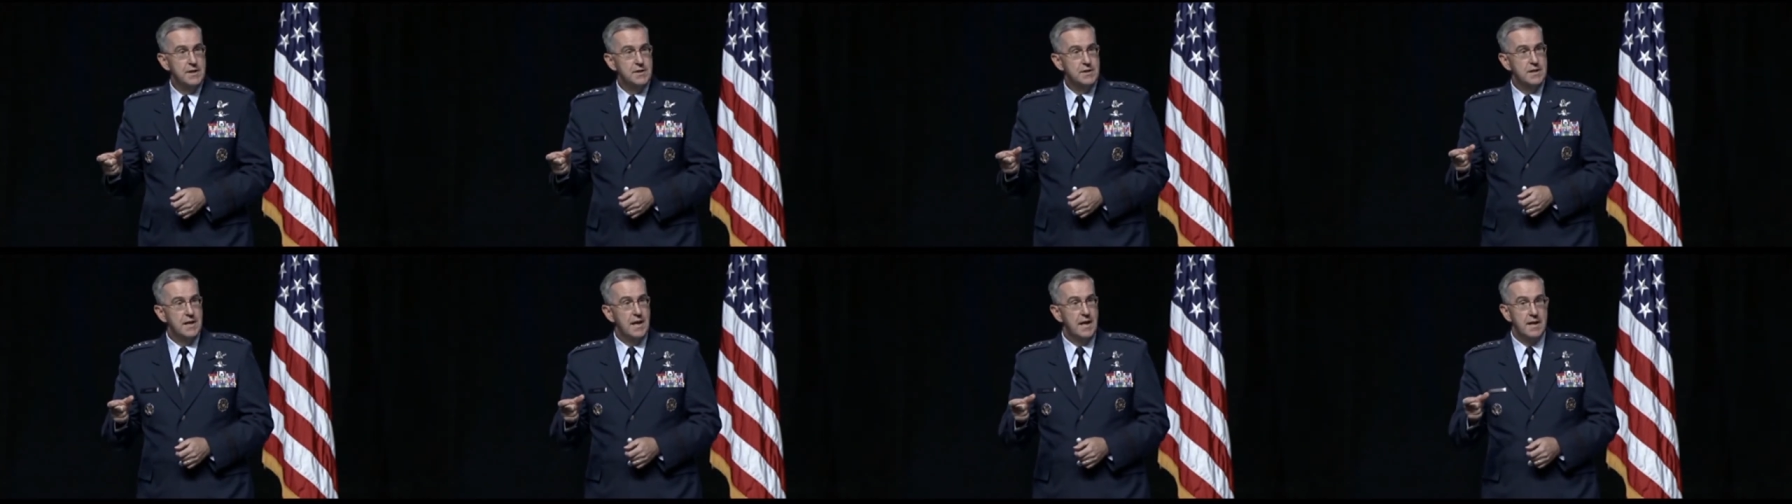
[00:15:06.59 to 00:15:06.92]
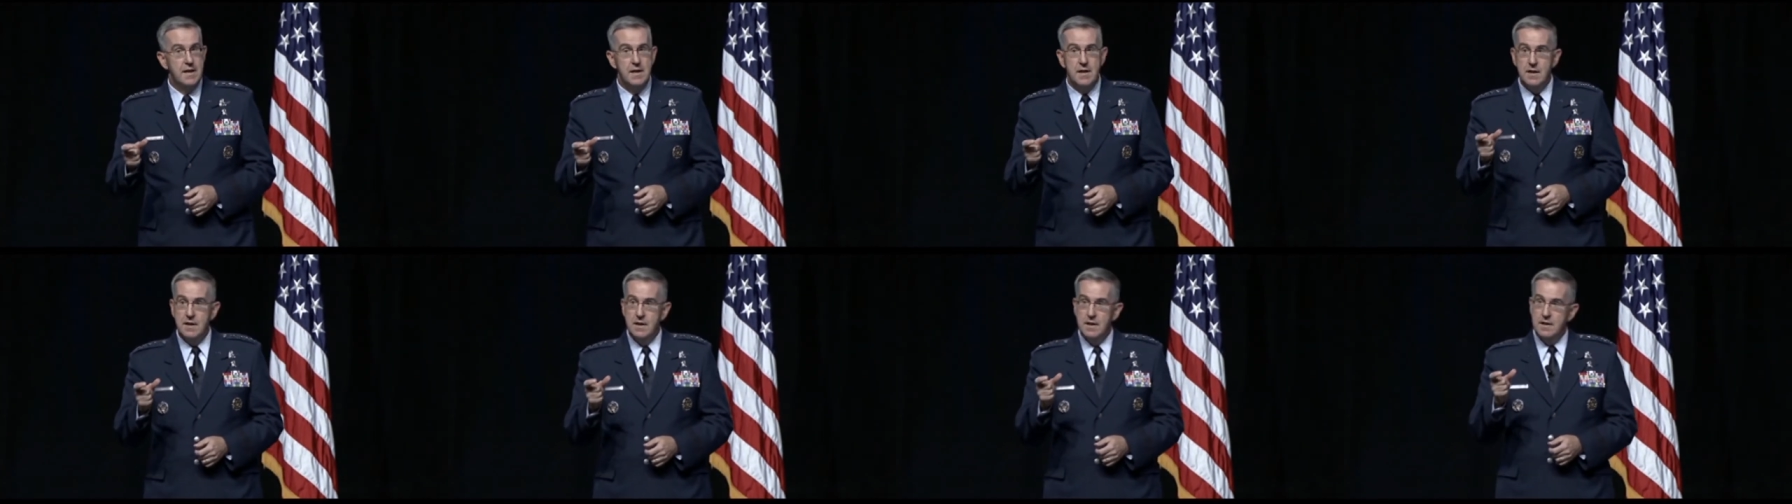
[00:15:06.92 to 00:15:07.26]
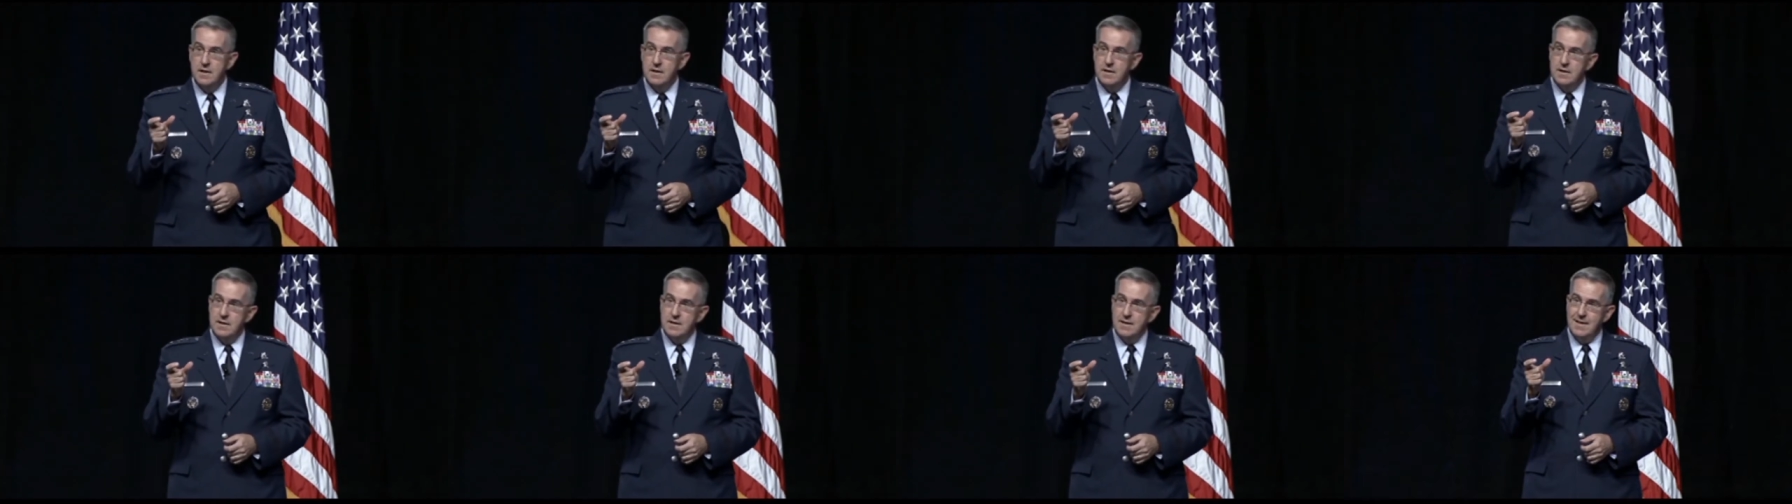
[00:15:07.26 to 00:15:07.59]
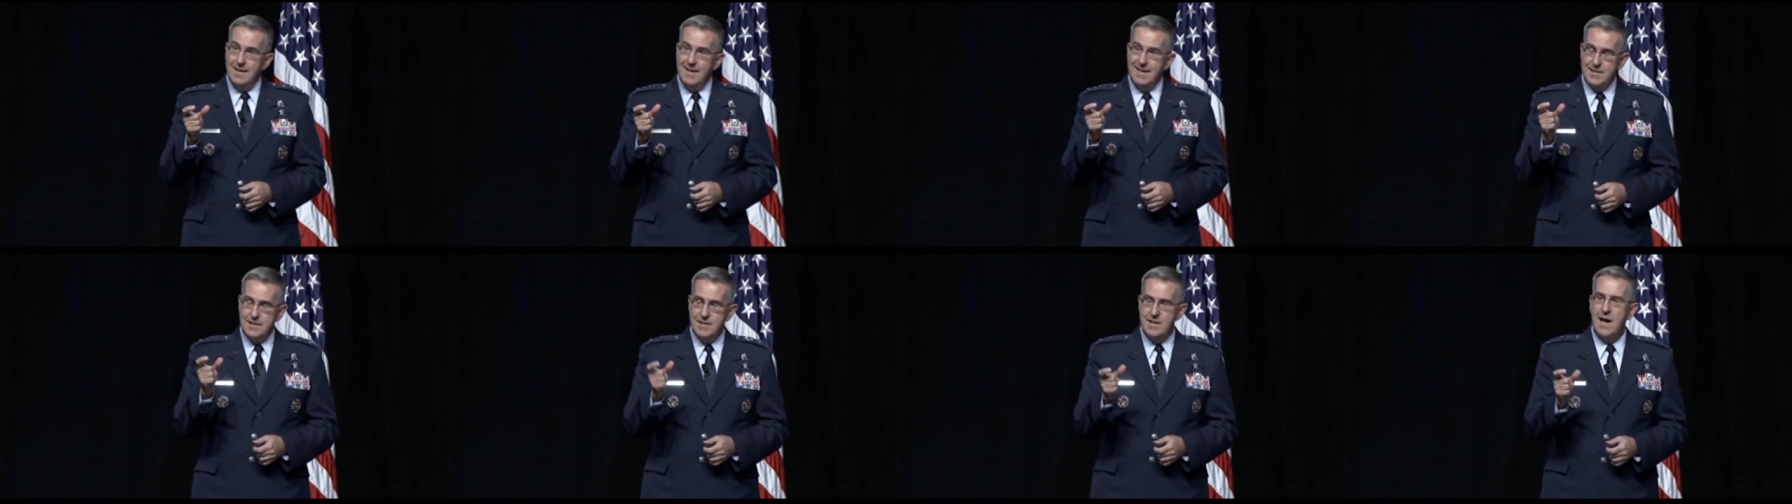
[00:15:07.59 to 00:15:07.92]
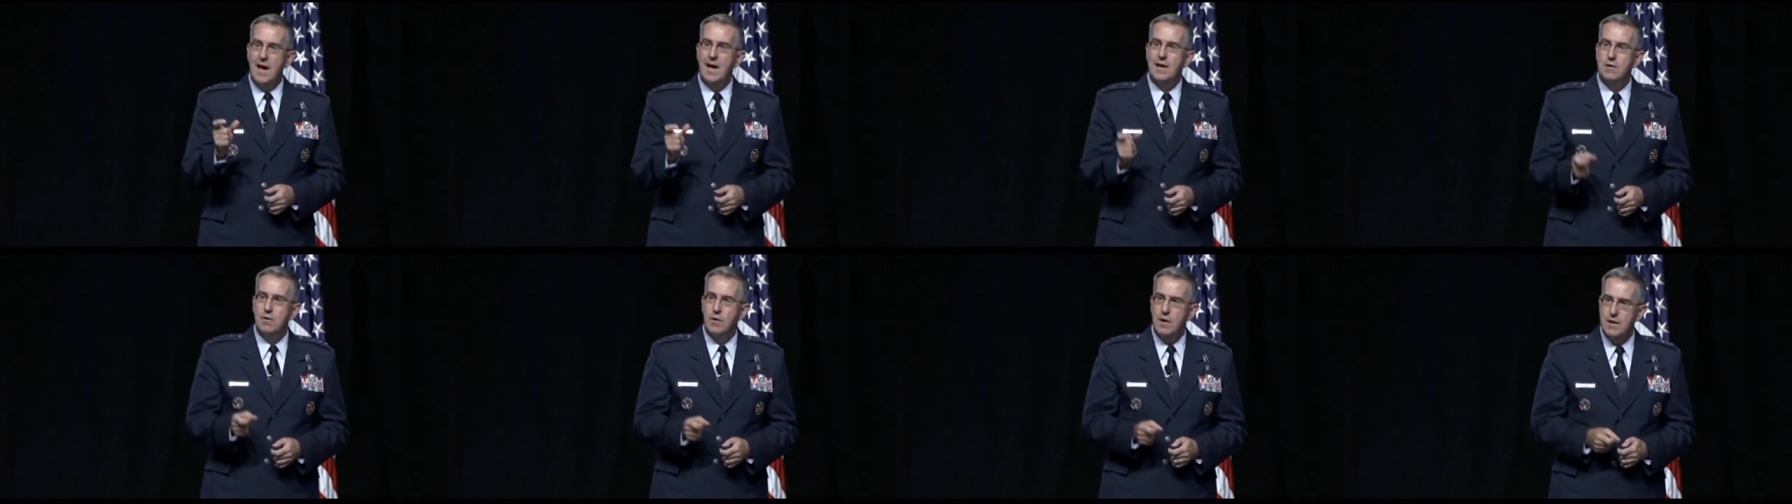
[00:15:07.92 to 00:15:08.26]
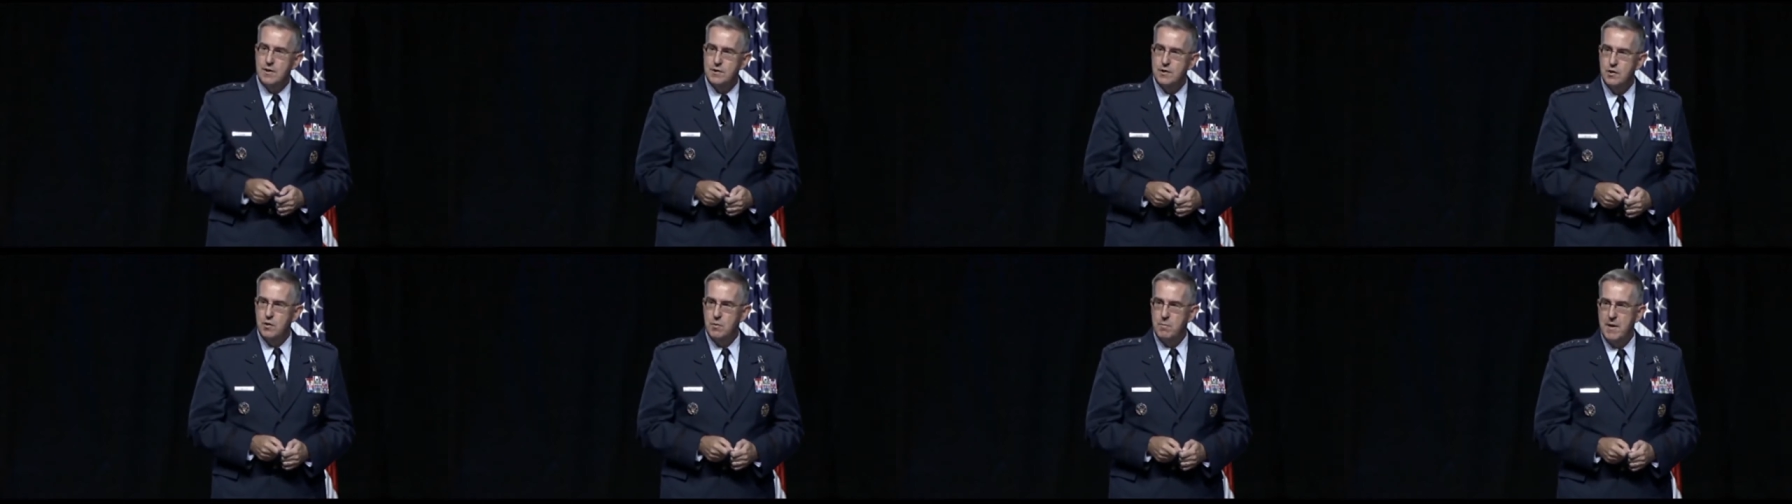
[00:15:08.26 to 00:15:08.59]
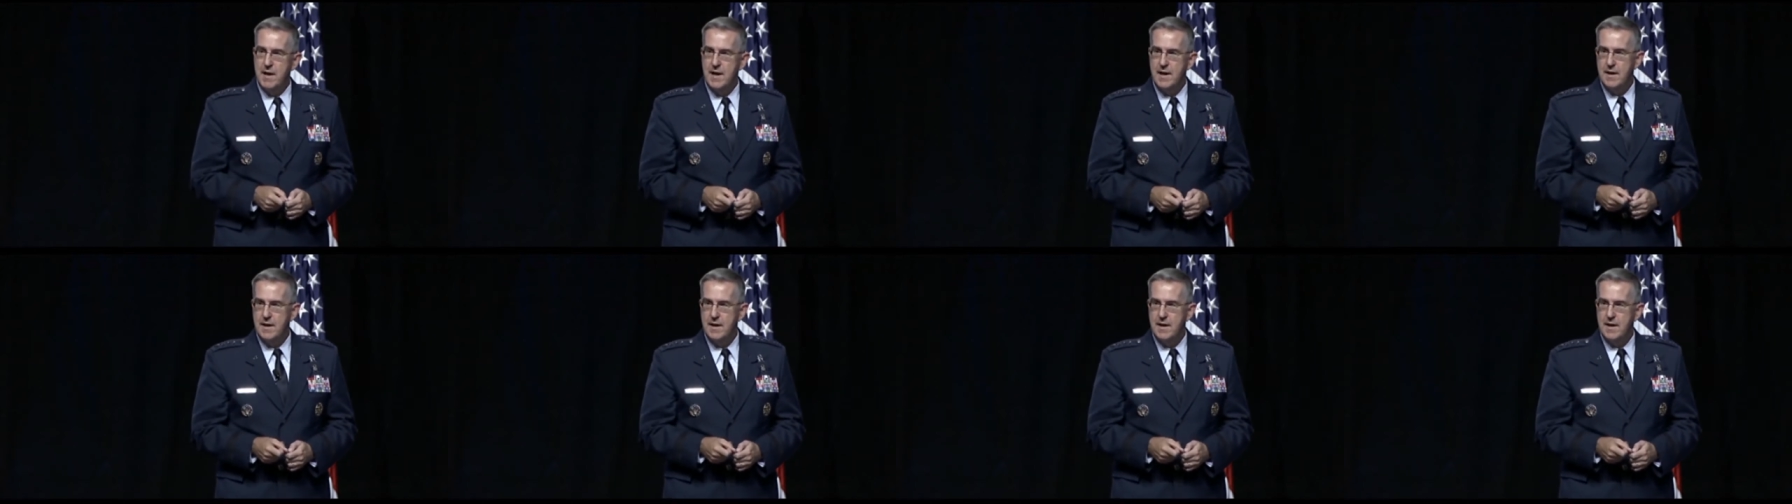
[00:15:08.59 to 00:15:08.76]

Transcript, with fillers: But he said, it's not cross